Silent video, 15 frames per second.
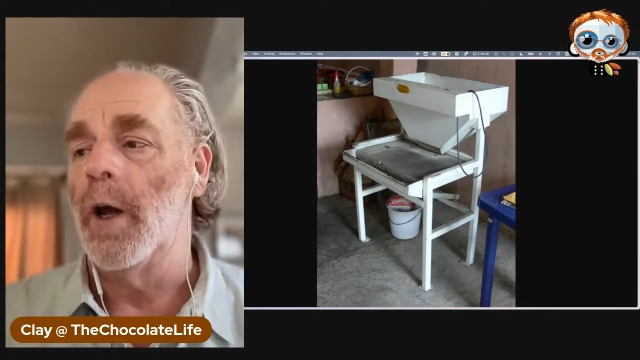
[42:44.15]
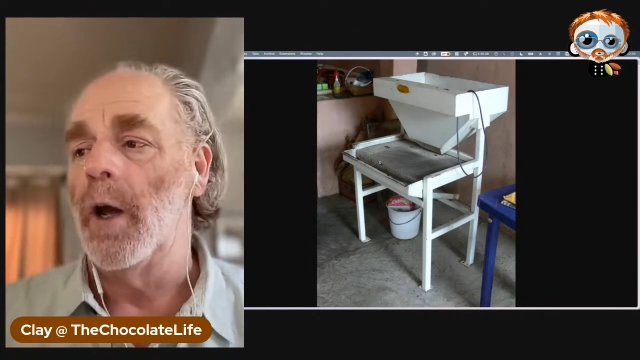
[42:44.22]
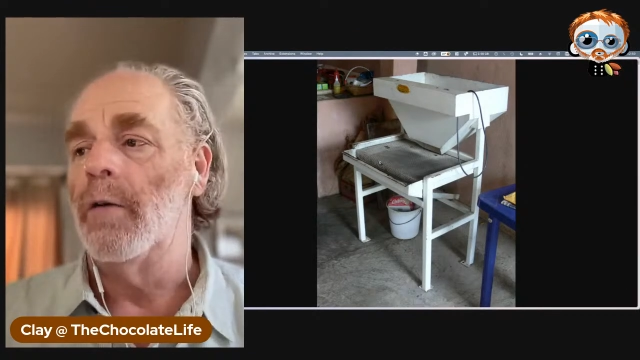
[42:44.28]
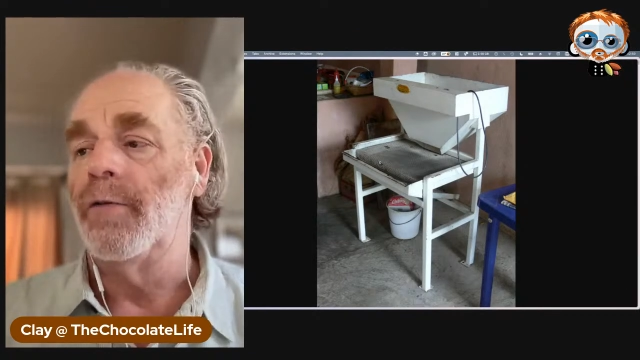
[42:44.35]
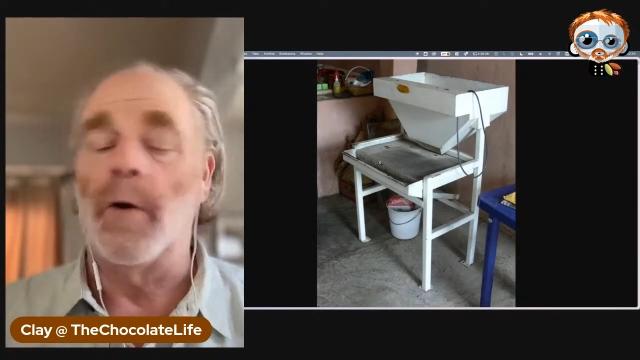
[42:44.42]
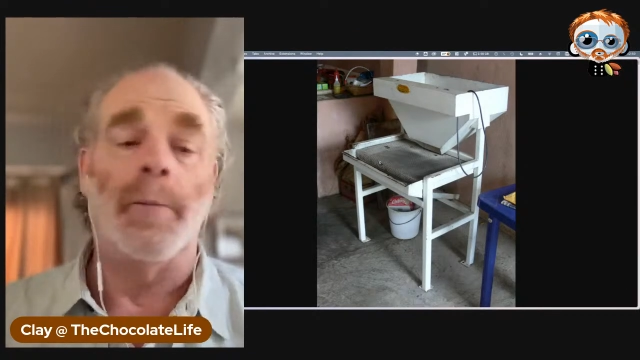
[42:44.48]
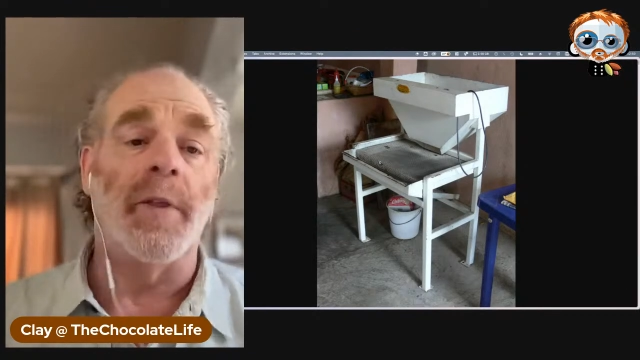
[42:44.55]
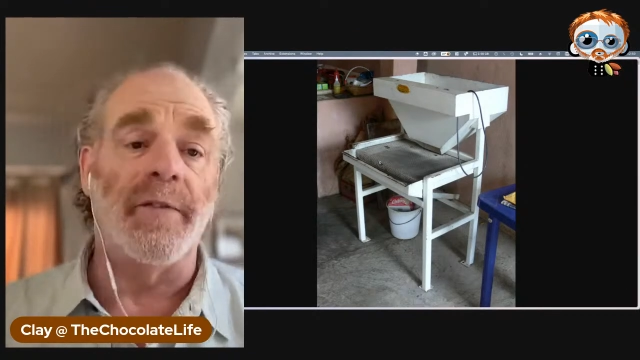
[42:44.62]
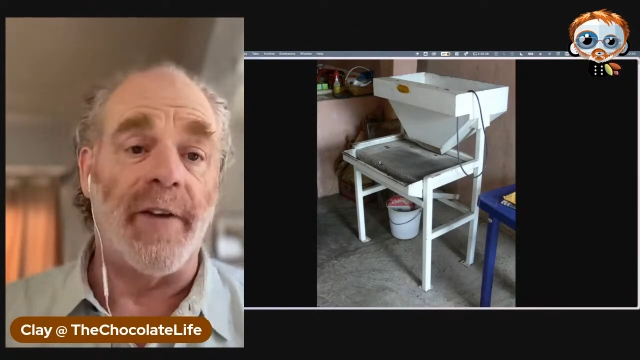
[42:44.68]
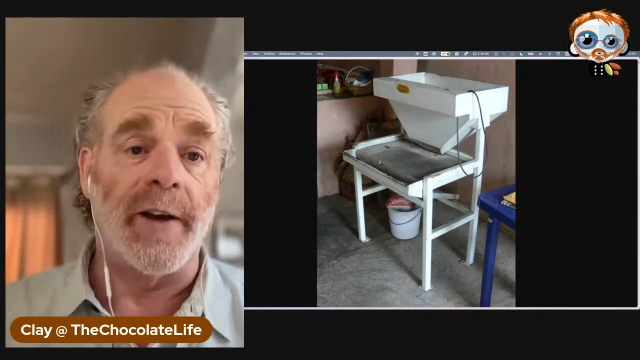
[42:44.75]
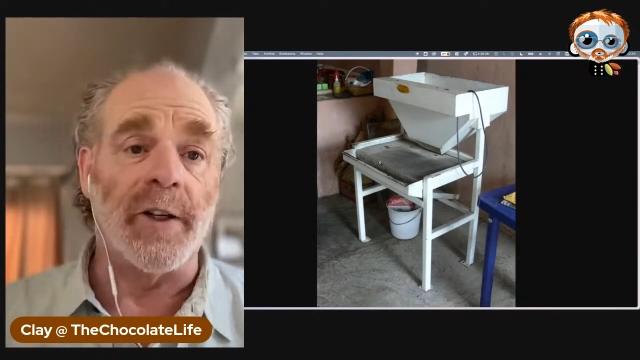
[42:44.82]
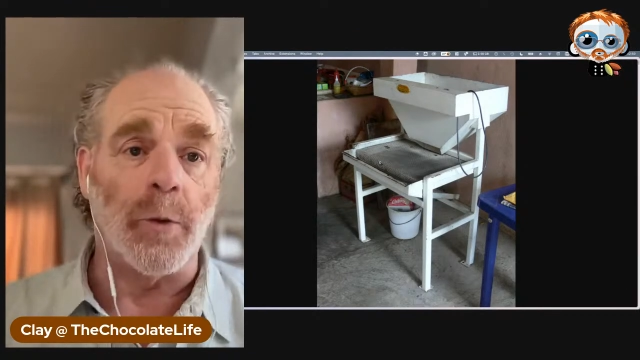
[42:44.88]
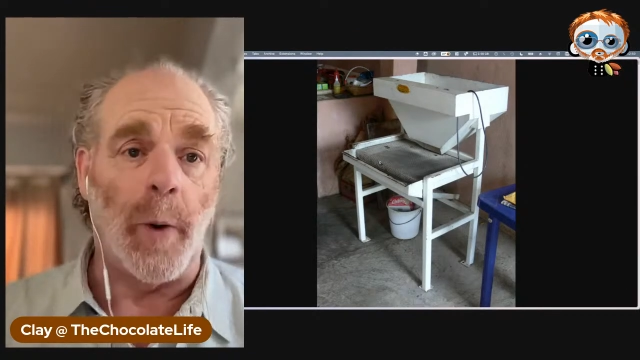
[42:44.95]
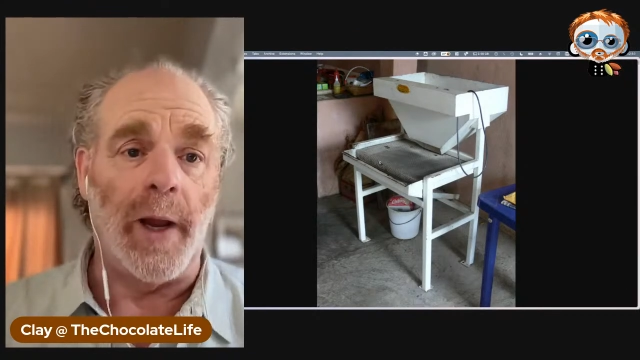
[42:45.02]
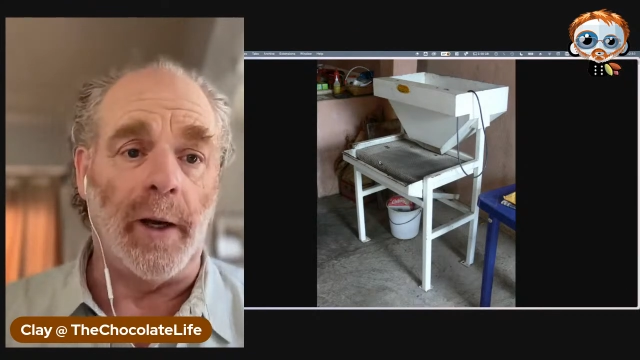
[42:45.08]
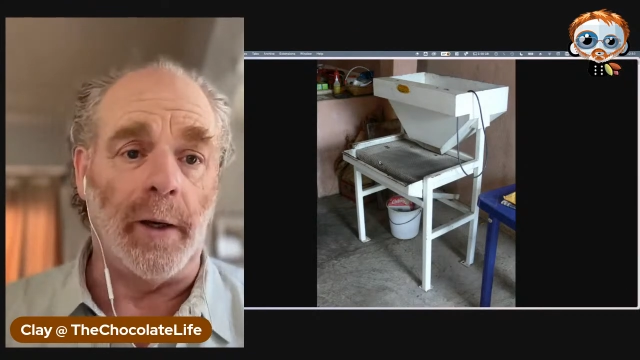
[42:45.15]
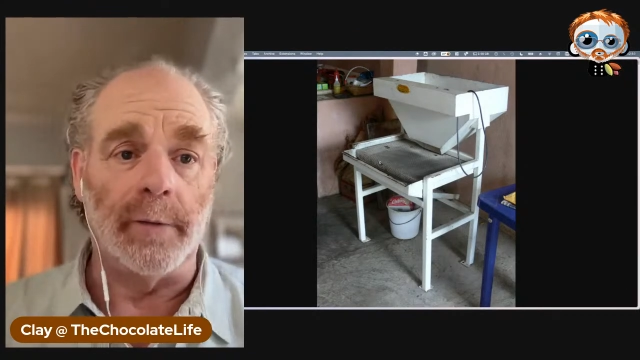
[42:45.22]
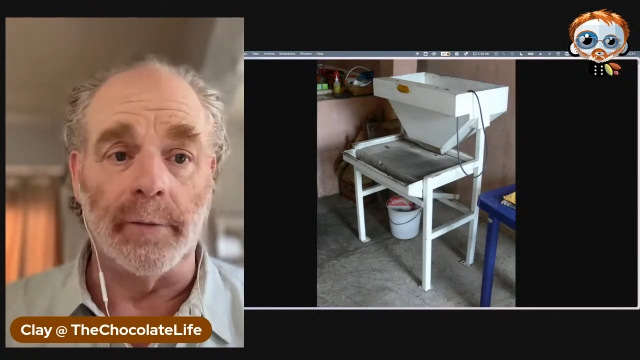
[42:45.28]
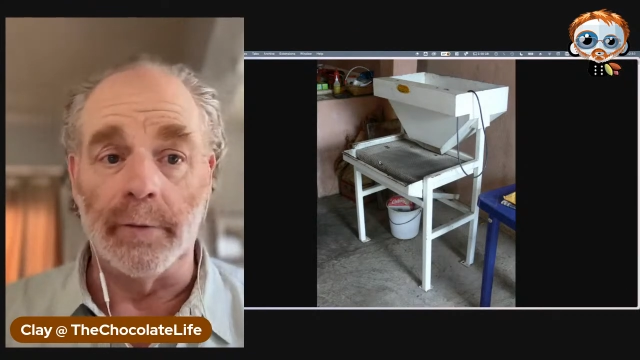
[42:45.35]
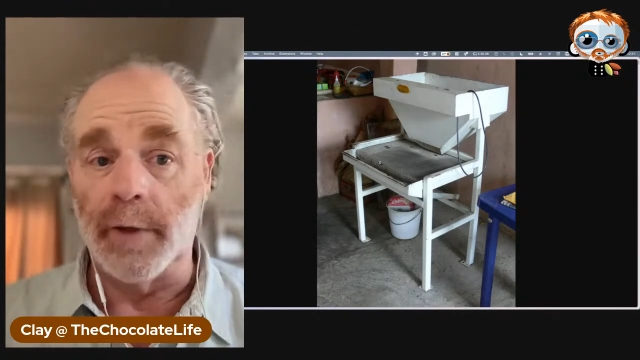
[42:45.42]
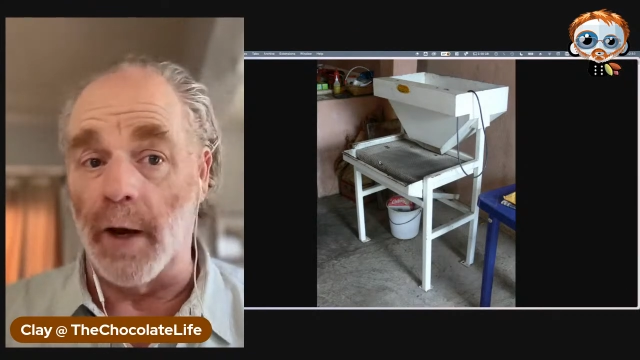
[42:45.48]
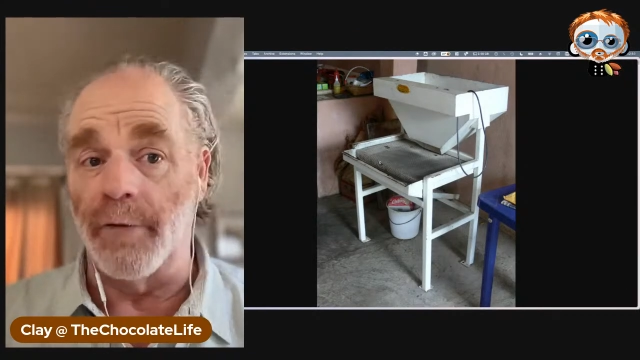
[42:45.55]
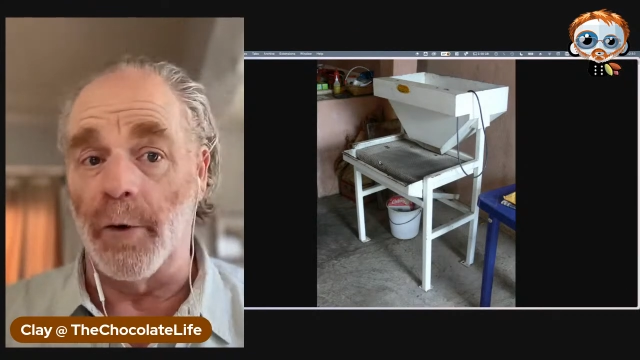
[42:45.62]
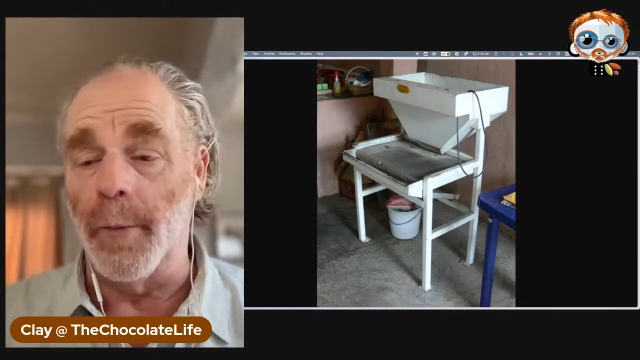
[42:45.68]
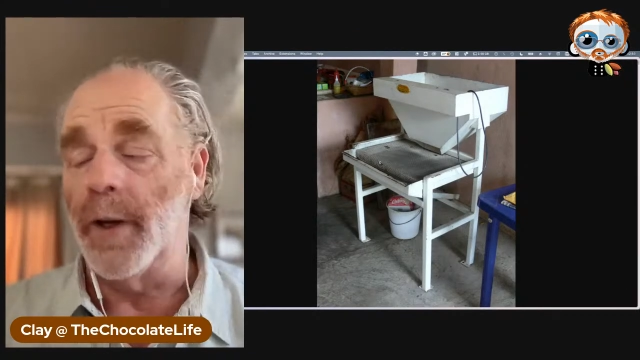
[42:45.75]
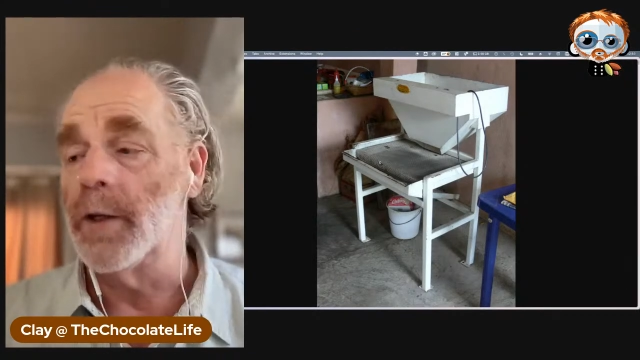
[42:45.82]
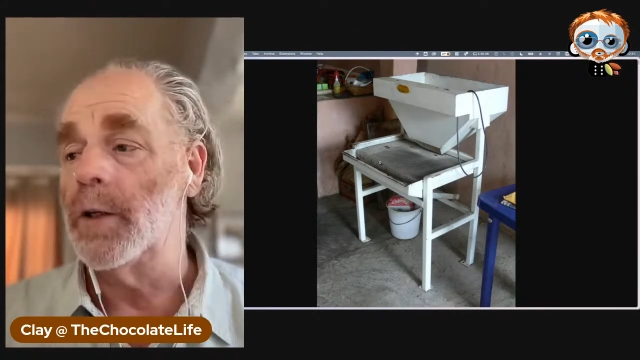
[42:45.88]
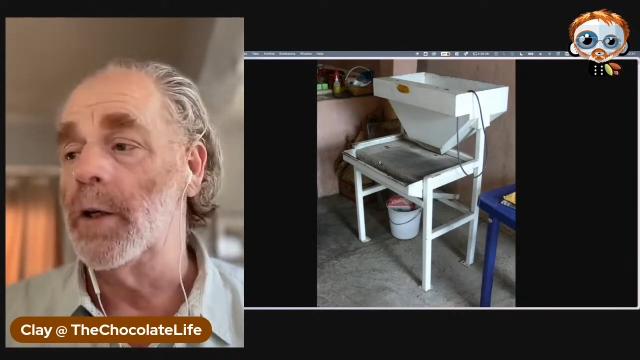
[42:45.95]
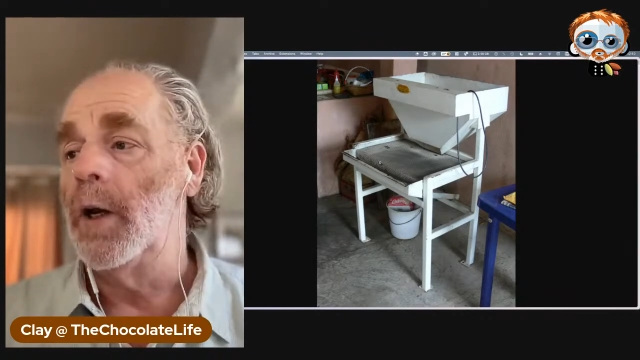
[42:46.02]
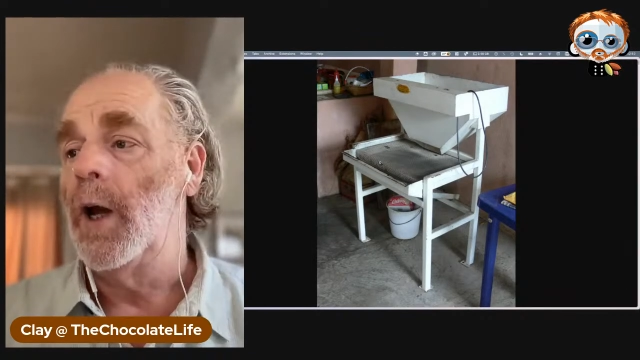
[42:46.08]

from the Venezuelan government.